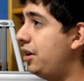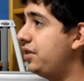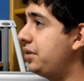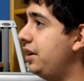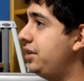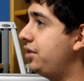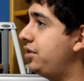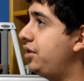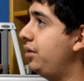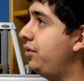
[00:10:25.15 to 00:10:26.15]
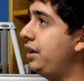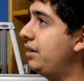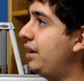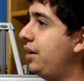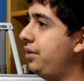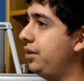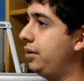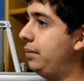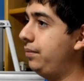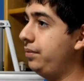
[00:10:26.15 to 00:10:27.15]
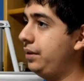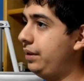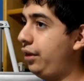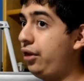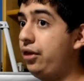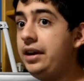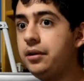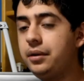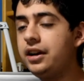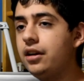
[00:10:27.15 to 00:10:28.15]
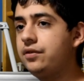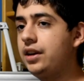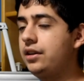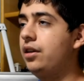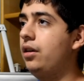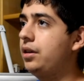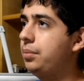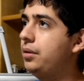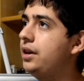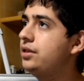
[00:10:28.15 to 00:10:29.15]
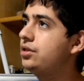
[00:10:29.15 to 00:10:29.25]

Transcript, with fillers: Scientists are still figuring out the theory of tectonic plates.